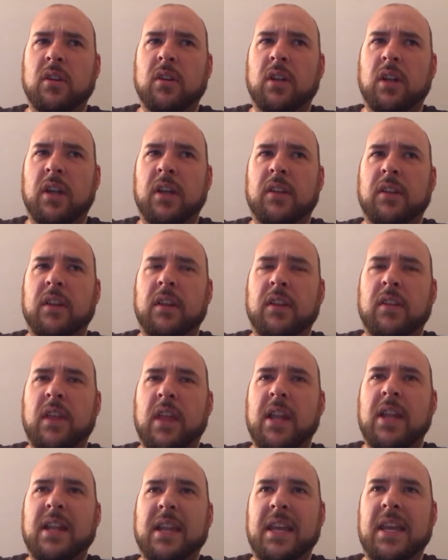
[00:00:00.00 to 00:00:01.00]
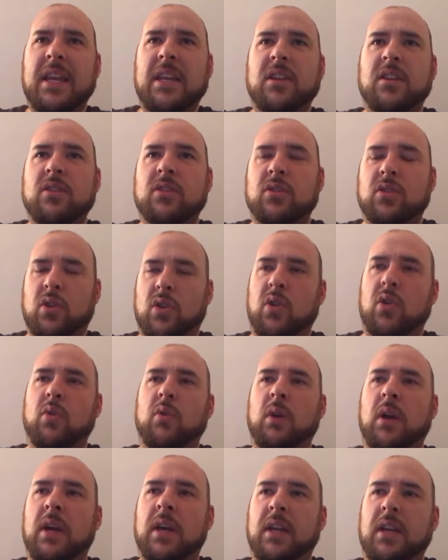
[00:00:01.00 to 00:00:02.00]
Like they lead
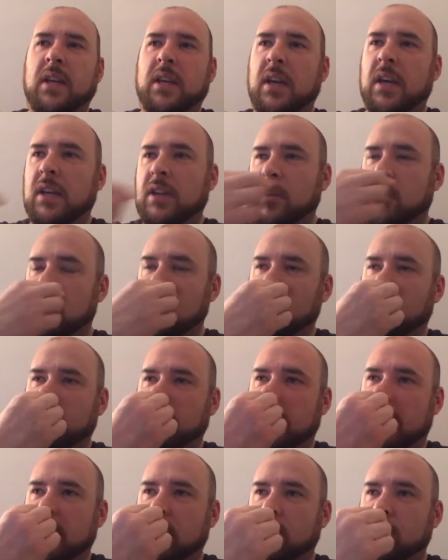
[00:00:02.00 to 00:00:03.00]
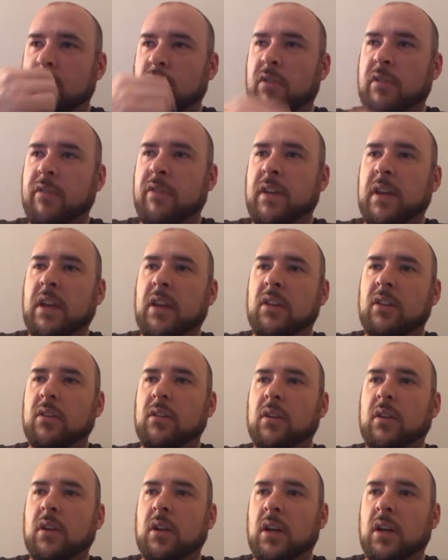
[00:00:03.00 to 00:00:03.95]
to a supernatural reveal,